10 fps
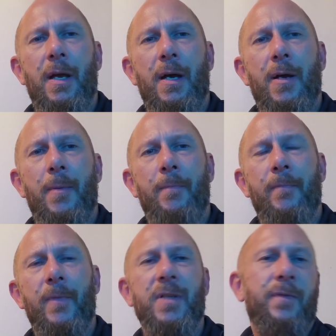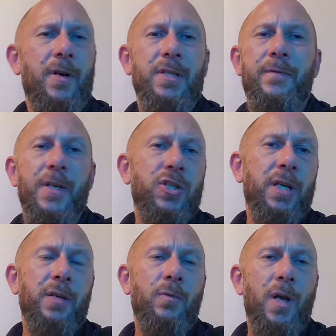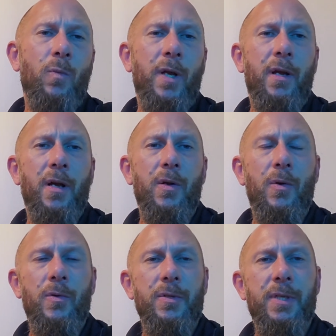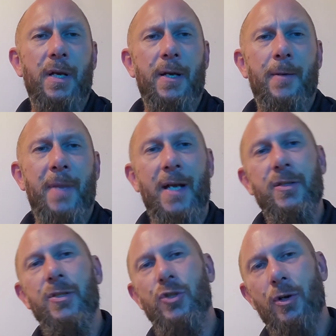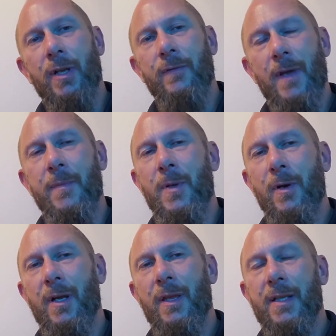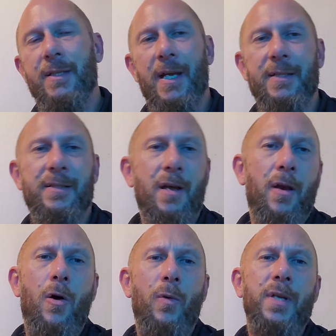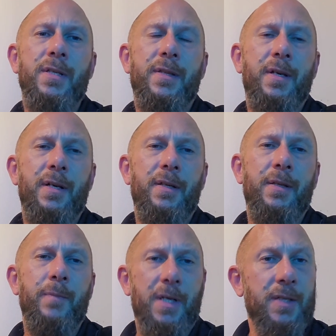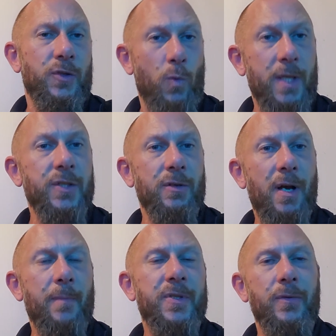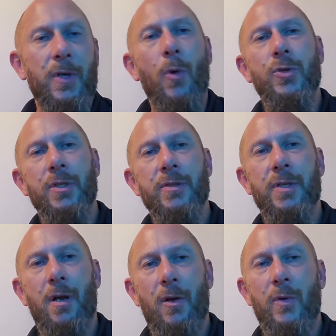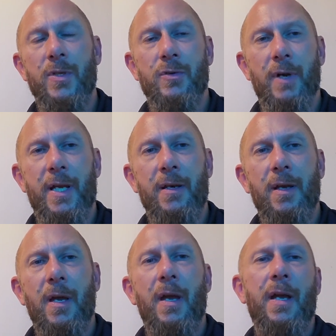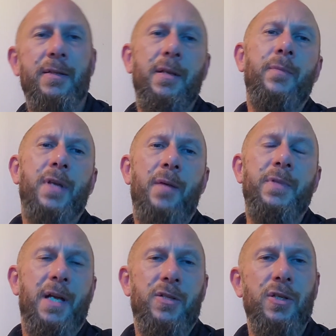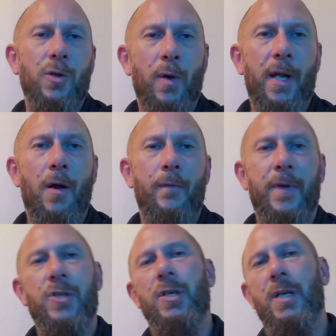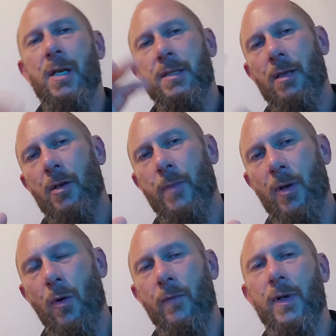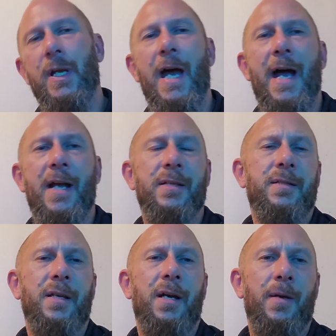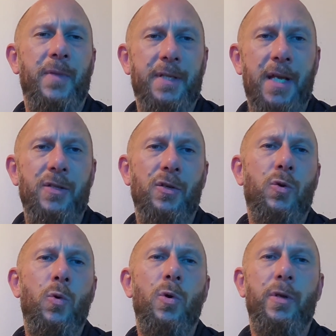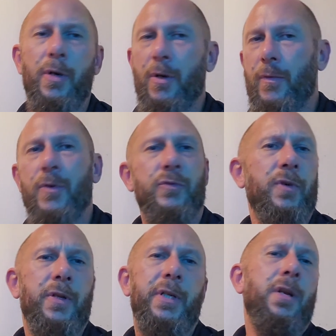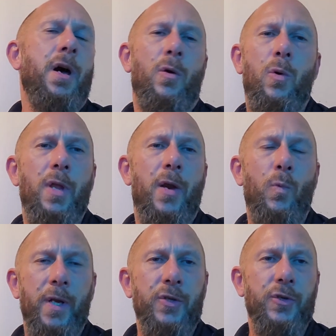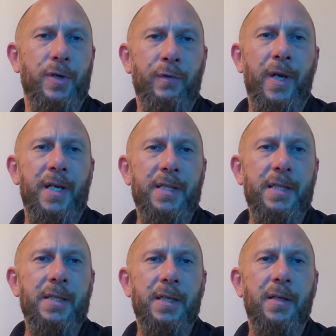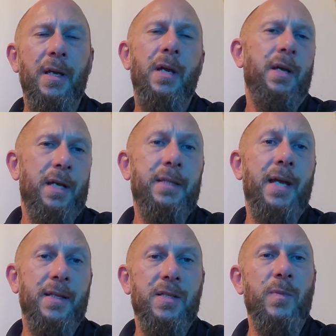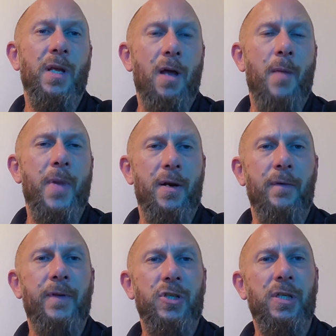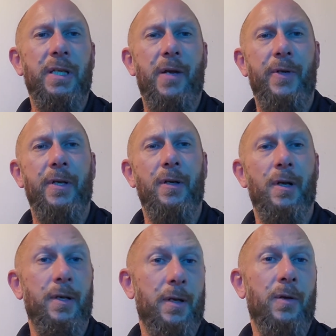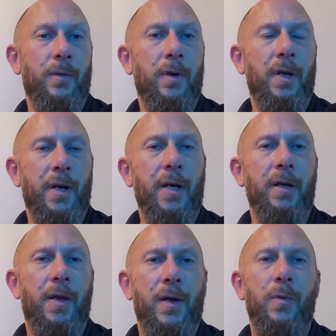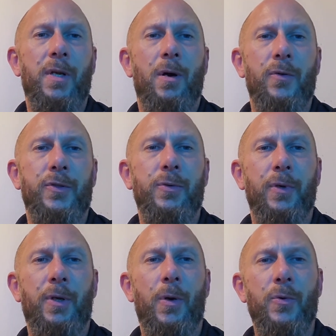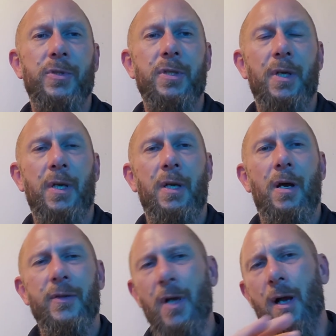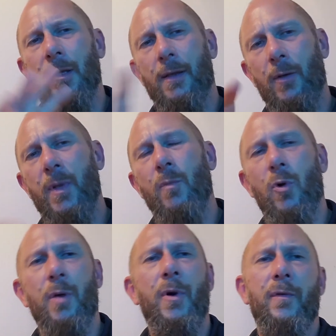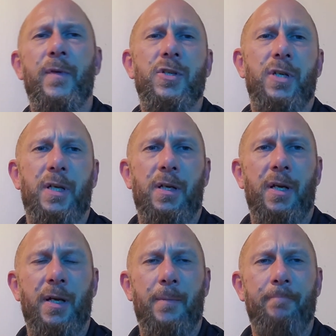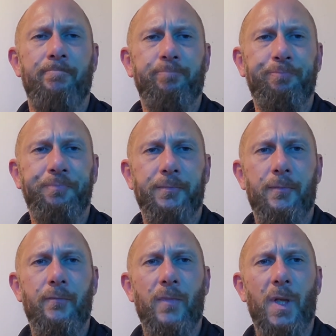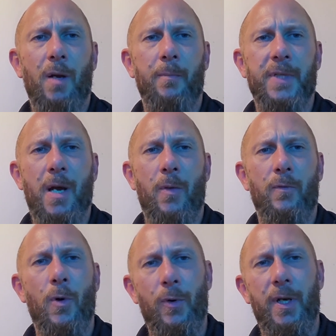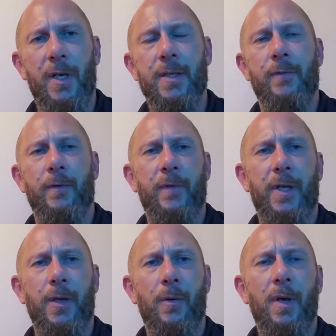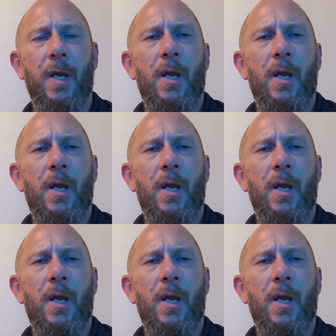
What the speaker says: As far as fishing and whatnot goes, actually during February that's not always because the winds are up, so the ocean's not always great. And sometimes actually going out fishing, it's a little bit overcast, the days are cooler, there's really not a whole lot of wind during rainy season. It tends to be a lot better fishing down here on an area that we call the Tuna Coast. I'll talk a little bit more about fishing down the road in a different video.